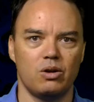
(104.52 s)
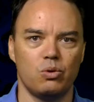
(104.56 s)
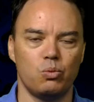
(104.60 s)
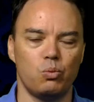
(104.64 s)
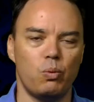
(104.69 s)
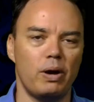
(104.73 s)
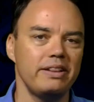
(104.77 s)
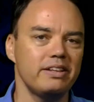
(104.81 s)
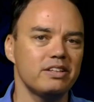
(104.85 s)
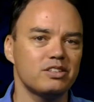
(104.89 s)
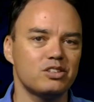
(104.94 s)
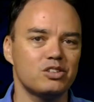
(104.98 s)

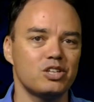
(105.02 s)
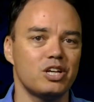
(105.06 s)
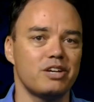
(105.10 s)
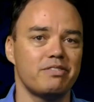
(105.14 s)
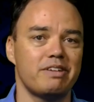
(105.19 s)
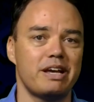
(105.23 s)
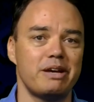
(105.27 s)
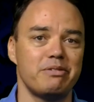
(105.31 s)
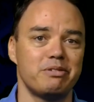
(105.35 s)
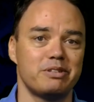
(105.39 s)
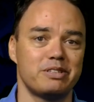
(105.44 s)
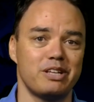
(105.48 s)
When the
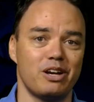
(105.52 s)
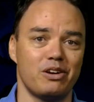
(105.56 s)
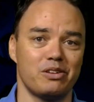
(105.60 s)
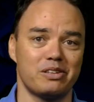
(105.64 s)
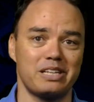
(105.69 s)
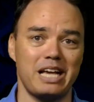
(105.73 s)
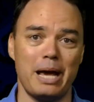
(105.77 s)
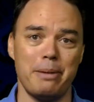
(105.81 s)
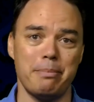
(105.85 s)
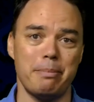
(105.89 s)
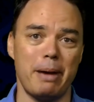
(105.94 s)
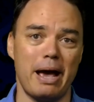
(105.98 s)
survey results
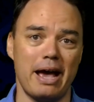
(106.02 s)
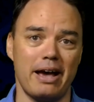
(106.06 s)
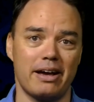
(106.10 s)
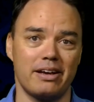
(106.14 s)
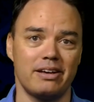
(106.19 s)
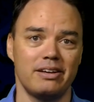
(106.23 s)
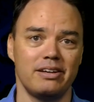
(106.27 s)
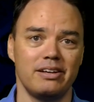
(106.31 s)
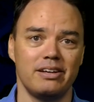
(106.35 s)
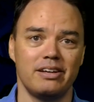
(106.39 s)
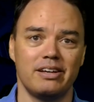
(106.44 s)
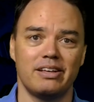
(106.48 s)
came back,
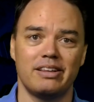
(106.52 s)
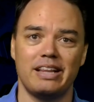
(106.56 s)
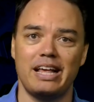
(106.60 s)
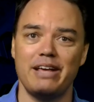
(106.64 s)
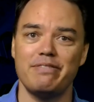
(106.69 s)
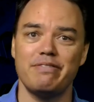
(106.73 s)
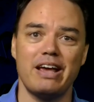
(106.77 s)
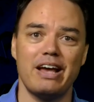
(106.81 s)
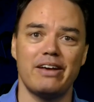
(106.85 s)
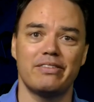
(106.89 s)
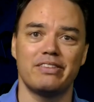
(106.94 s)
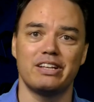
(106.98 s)
they
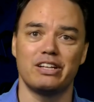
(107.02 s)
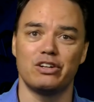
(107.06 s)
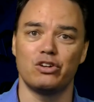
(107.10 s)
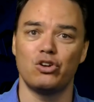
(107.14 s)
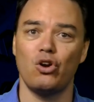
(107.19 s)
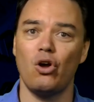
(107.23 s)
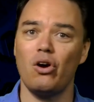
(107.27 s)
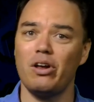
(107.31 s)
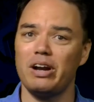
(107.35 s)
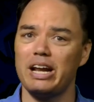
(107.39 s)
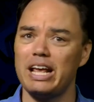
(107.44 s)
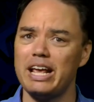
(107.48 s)
found that
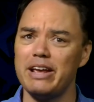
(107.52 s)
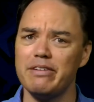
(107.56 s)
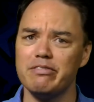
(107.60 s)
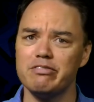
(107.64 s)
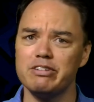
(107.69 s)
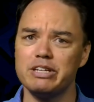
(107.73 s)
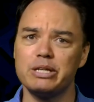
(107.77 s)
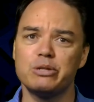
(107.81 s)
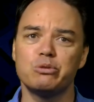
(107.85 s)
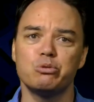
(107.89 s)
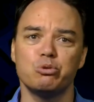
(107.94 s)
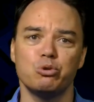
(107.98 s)
not
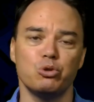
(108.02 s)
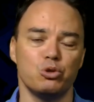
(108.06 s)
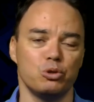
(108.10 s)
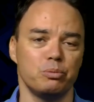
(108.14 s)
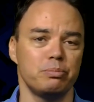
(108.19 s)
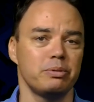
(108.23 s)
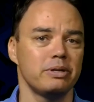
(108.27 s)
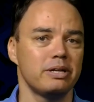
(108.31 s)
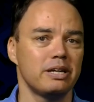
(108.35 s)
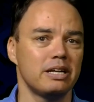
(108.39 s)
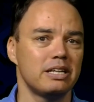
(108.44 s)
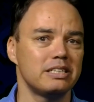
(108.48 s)
every
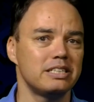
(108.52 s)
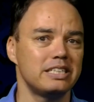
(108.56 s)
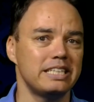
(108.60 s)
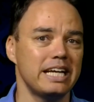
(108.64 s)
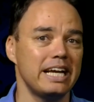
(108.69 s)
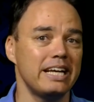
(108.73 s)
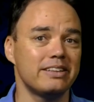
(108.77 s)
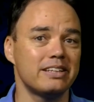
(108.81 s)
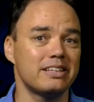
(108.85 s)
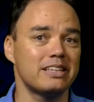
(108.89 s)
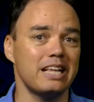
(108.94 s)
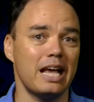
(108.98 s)
group
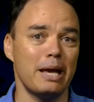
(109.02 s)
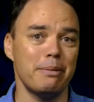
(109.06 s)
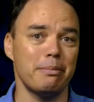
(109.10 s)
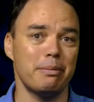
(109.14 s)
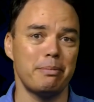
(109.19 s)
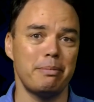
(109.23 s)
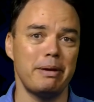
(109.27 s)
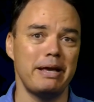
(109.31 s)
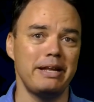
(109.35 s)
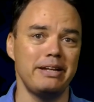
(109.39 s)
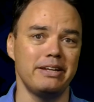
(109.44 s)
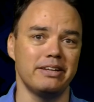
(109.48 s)
shared the same
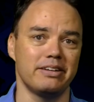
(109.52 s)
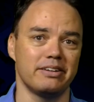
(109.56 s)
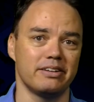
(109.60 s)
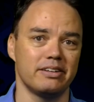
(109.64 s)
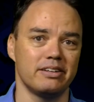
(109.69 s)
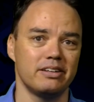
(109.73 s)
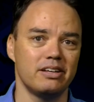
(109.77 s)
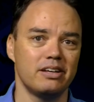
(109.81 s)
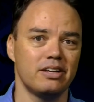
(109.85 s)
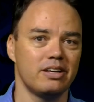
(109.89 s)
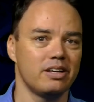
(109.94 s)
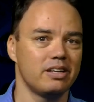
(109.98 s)
opinion.
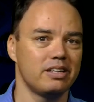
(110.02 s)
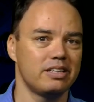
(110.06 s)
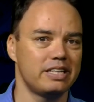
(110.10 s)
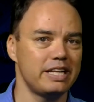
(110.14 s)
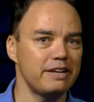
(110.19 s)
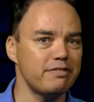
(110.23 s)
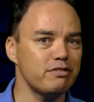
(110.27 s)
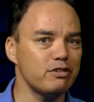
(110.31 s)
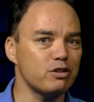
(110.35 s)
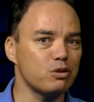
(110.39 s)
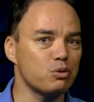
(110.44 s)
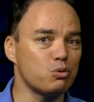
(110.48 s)

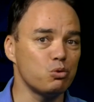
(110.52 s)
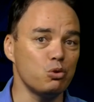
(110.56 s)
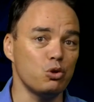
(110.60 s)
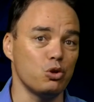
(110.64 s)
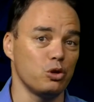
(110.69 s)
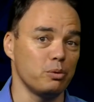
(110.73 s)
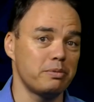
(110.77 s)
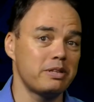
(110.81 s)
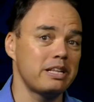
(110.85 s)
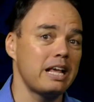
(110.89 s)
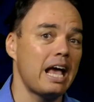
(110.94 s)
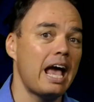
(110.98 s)
Different
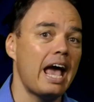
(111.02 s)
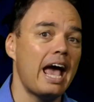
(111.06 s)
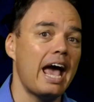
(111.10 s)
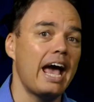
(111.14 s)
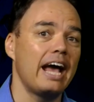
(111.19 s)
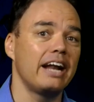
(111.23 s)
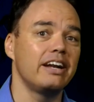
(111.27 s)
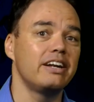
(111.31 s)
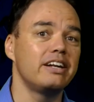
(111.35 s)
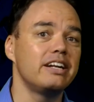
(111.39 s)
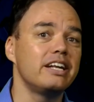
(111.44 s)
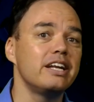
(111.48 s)
groups
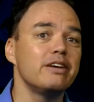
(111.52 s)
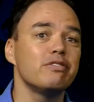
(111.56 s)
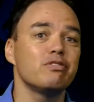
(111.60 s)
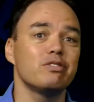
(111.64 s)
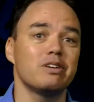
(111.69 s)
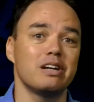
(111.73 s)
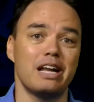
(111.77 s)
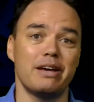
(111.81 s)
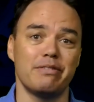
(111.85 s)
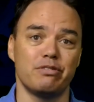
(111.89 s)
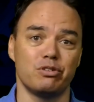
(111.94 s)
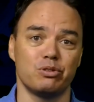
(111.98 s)
had
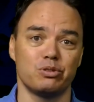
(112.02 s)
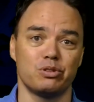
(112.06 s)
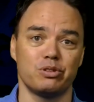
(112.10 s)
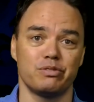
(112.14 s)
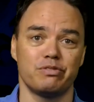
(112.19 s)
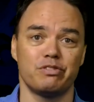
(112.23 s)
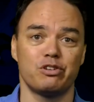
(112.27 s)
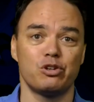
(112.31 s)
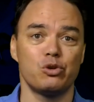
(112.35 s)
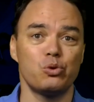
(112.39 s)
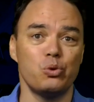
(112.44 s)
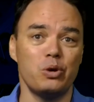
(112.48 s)
different levels of
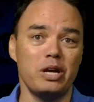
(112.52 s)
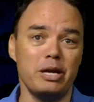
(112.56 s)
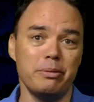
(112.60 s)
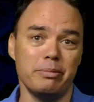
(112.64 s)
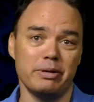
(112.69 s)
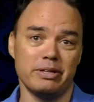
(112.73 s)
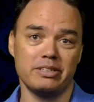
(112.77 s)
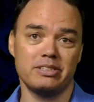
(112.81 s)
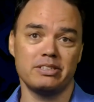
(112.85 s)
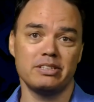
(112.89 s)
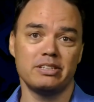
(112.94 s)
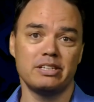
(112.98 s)

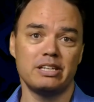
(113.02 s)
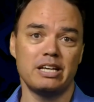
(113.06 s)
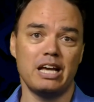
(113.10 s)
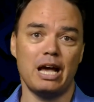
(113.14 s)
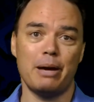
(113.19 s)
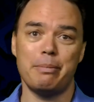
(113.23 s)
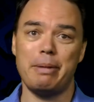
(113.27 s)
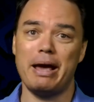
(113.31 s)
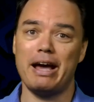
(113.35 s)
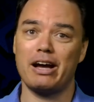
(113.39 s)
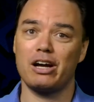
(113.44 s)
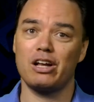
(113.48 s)
agreement
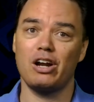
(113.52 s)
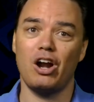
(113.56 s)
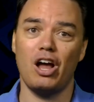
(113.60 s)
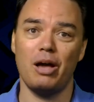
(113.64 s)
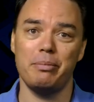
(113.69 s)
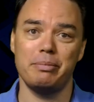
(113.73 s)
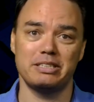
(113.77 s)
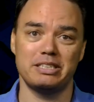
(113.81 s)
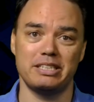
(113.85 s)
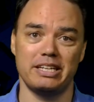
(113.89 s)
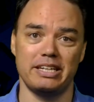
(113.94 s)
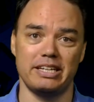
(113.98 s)
about
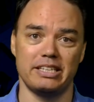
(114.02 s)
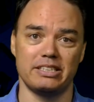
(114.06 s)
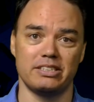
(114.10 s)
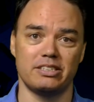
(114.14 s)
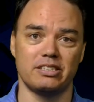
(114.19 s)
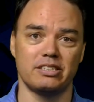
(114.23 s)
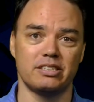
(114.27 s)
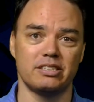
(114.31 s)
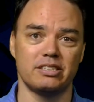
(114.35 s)
climate change.